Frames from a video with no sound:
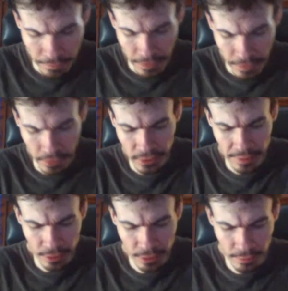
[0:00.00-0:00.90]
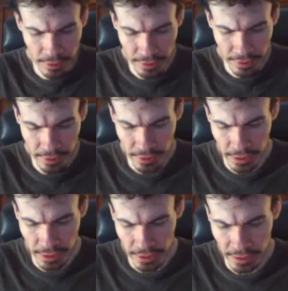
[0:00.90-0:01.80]
You also have some other
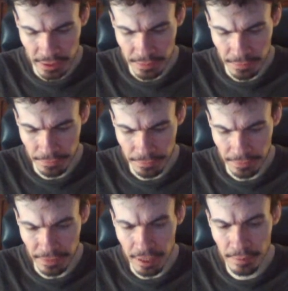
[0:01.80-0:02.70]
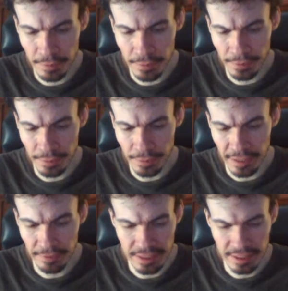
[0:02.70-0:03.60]
types of armor.
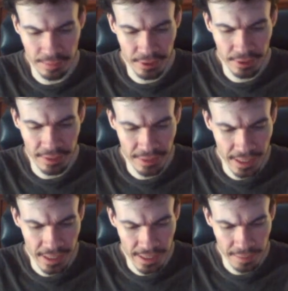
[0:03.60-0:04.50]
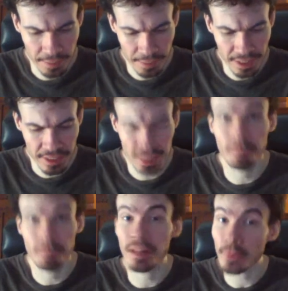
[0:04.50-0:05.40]
For example, you have the
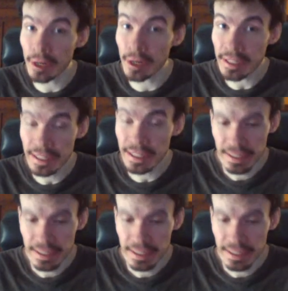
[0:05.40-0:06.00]
Penitence Bulwark.